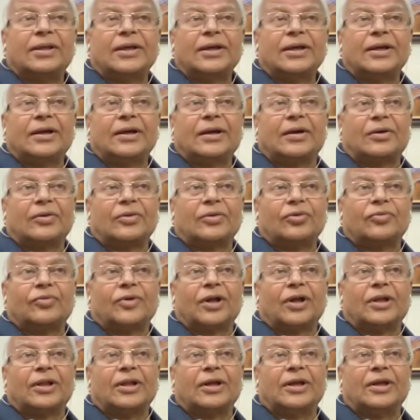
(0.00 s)
I think
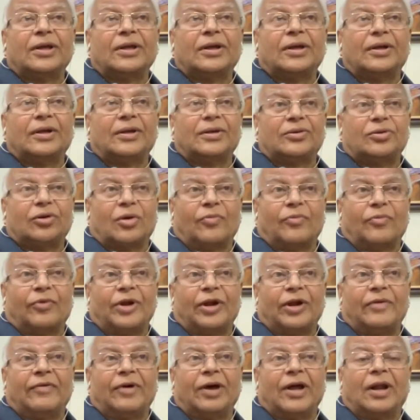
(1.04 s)
you've done the job
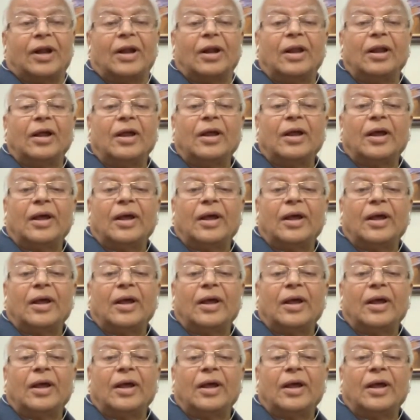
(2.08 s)
very well.